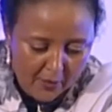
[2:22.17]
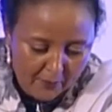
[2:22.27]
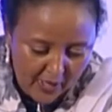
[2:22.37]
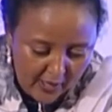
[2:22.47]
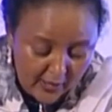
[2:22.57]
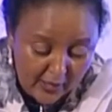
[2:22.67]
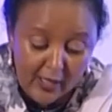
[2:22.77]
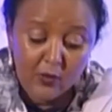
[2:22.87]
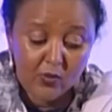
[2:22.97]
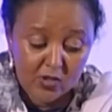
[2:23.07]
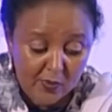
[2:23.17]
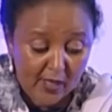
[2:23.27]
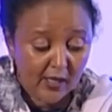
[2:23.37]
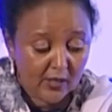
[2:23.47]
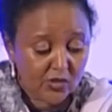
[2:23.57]
by language, by
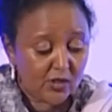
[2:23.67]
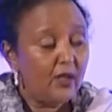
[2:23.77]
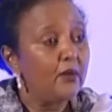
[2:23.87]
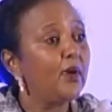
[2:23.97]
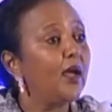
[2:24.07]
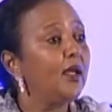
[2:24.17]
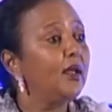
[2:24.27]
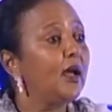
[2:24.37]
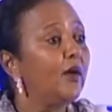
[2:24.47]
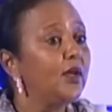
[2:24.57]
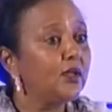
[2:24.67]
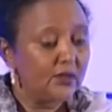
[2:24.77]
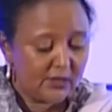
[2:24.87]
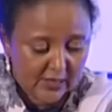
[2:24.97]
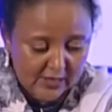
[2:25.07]
culture, by our
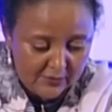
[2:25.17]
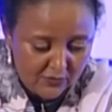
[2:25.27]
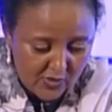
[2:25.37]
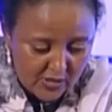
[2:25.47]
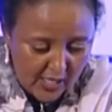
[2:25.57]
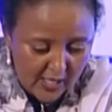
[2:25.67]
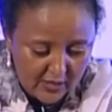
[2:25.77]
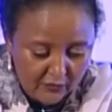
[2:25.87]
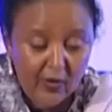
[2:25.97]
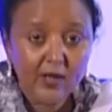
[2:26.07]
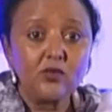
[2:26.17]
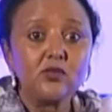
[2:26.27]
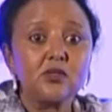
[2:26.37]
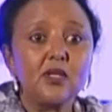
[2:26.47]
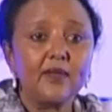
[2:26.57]
legal systems, and the
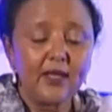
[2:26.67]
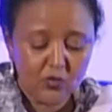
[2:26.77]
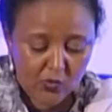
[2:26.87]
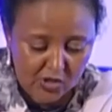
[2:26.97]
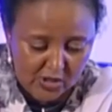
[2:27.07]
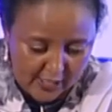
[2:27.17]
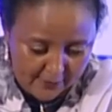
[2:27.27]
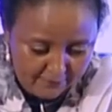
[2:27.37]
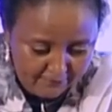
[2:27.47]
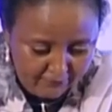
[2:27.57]
values that we share.